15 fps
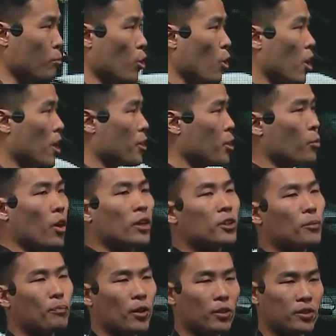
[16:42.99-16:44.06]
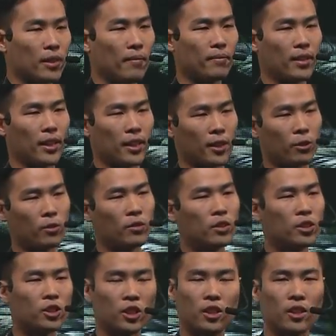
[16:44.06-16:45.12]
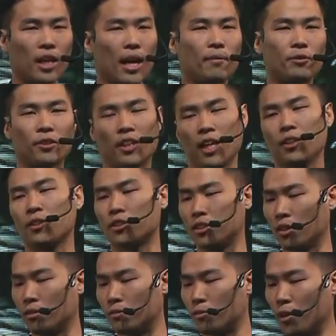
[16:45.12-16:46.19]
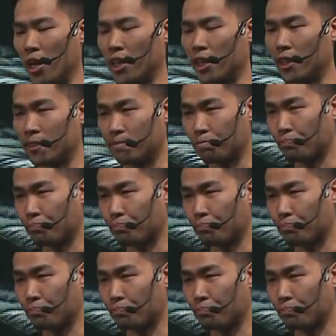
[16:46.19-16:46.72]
or you want to build something new. Just have to get yourself ready.